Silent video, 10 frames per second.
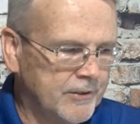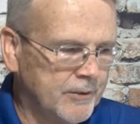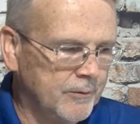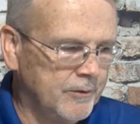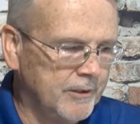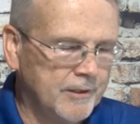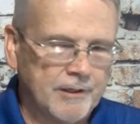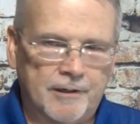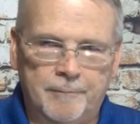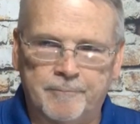to
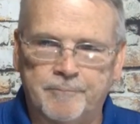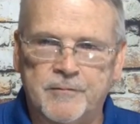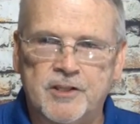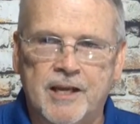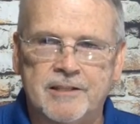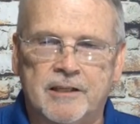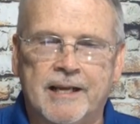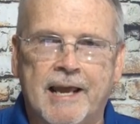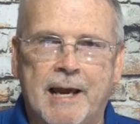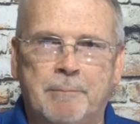the
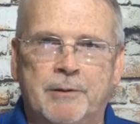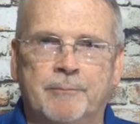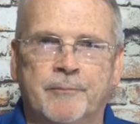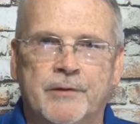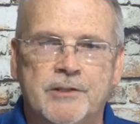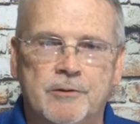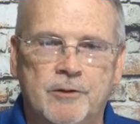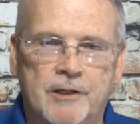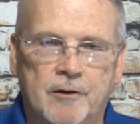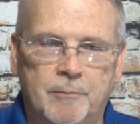scheduling app so you
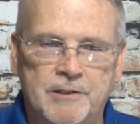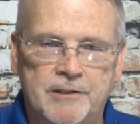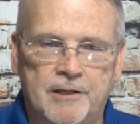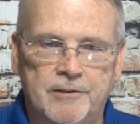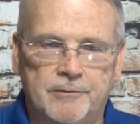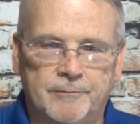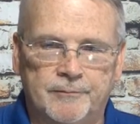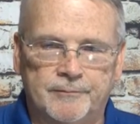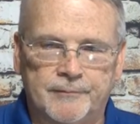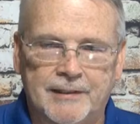can get on my schedule
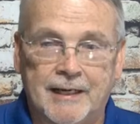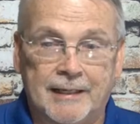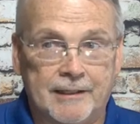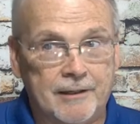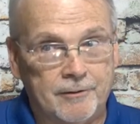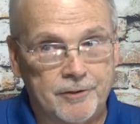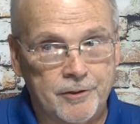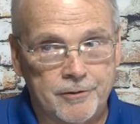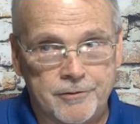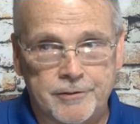and I can get on
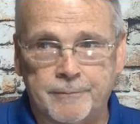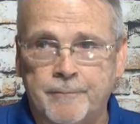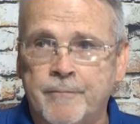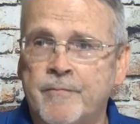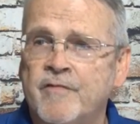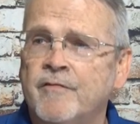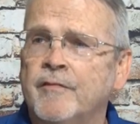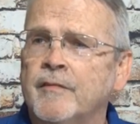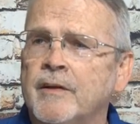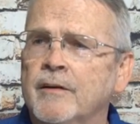yours.
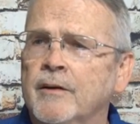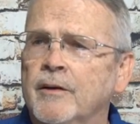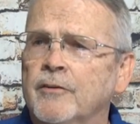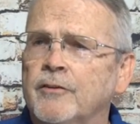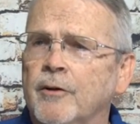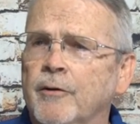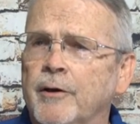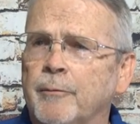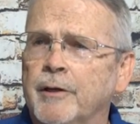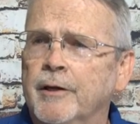So
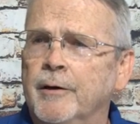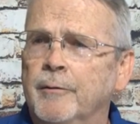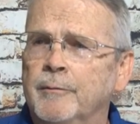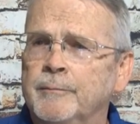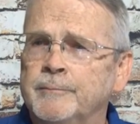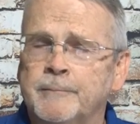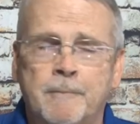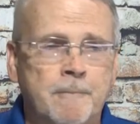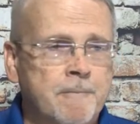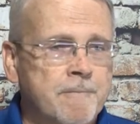there we go.
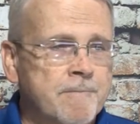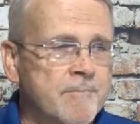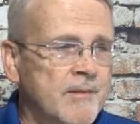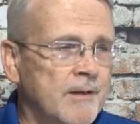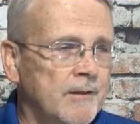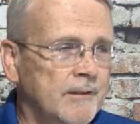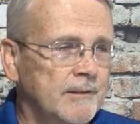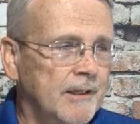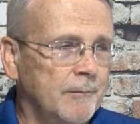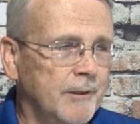
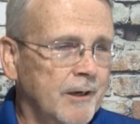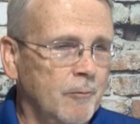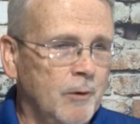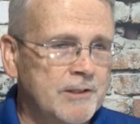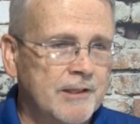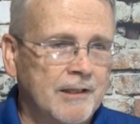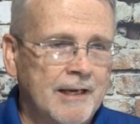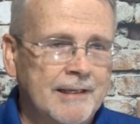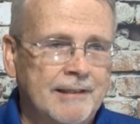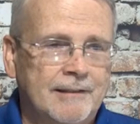There we go. What's it
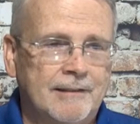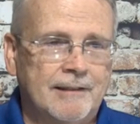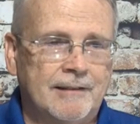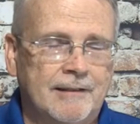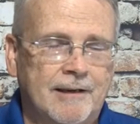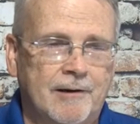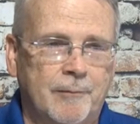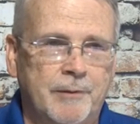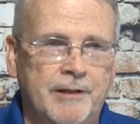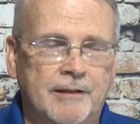like in the
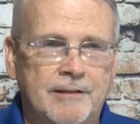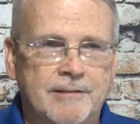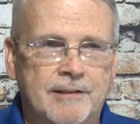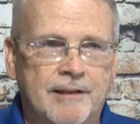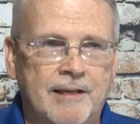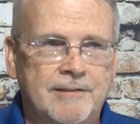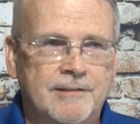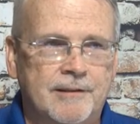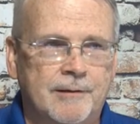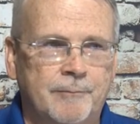Caribbean? Let's see.
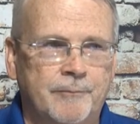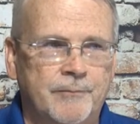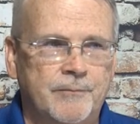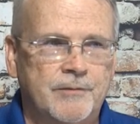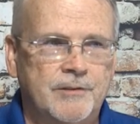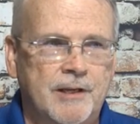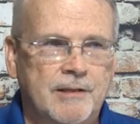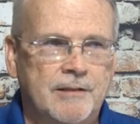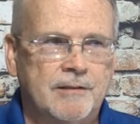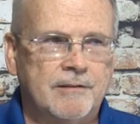That's
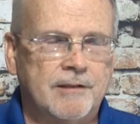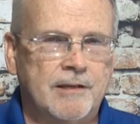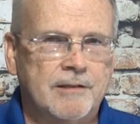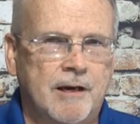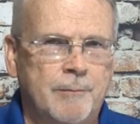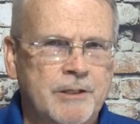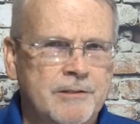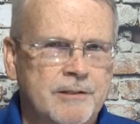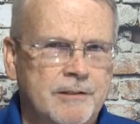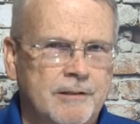St.
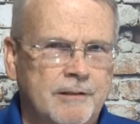Thomas.